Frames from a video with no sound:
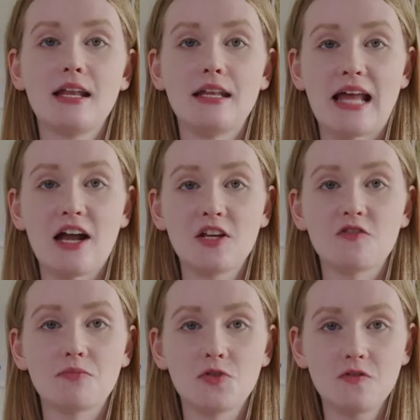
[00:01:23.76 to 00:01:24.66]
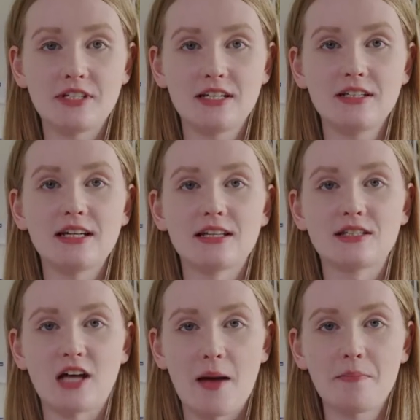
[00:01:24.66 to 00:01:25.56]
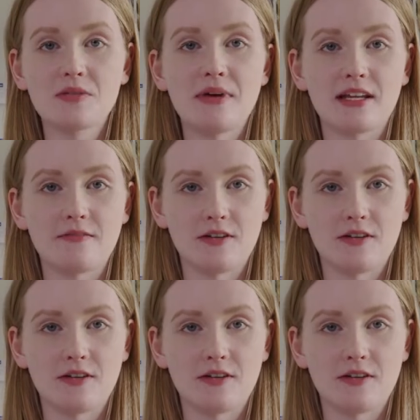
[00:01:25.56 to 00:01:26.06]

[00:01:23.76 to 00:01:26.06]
Now that you've moved in, it's time to make it